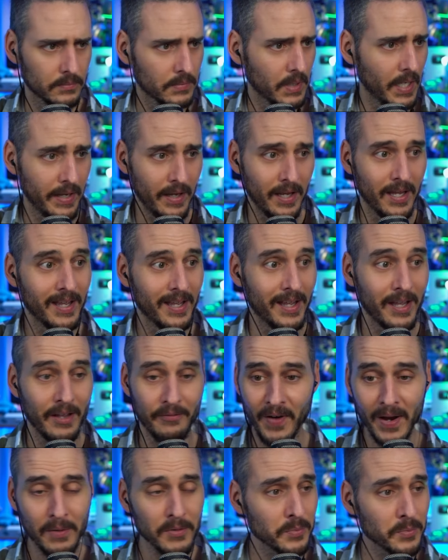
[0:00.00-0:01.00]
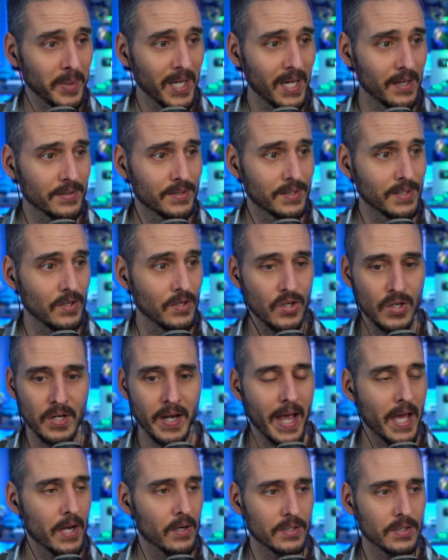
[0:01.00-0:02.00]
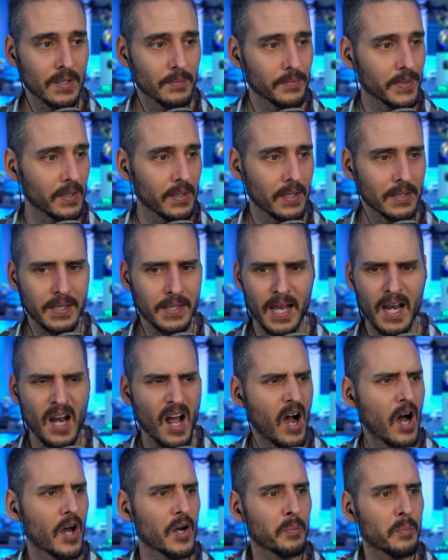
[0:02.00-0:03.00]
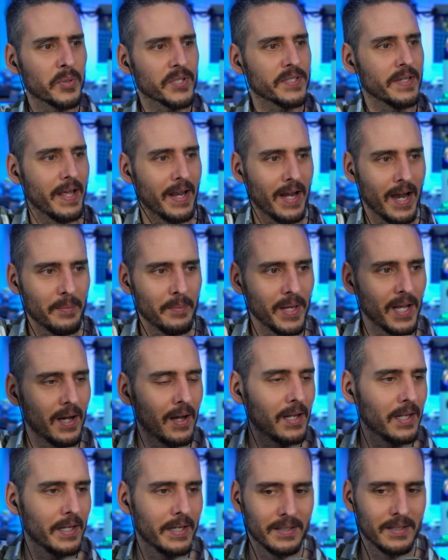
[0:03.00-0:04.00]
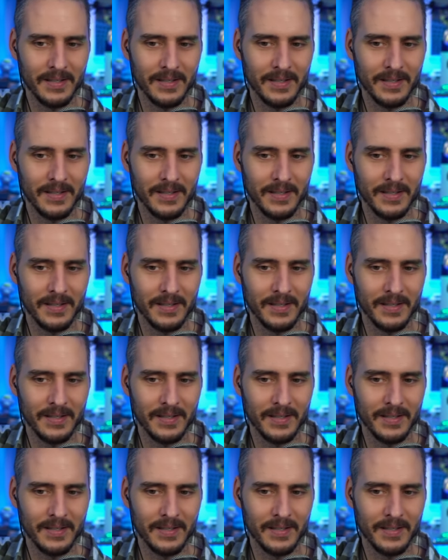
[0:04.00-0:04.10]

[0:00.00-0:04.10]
if I was behind CGNAT or something like that, 100%, I'd be all in,